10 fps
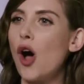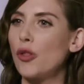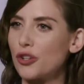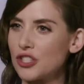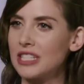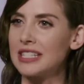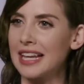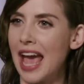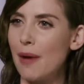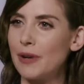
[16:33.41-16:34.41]
Now there's this
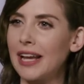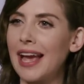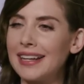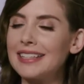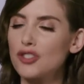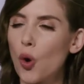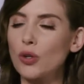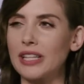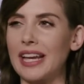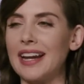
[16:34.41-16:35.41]
thing happening, and totally.